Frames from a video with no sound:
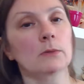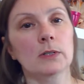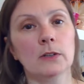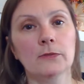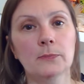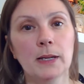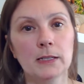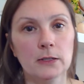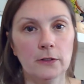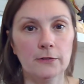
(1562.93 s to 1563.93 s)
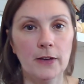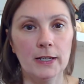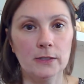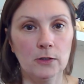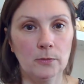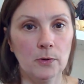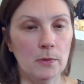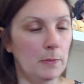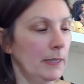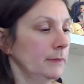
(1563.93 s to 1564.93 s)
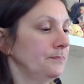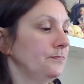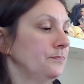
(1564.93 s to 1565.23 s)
when I've painted her face, I'll probably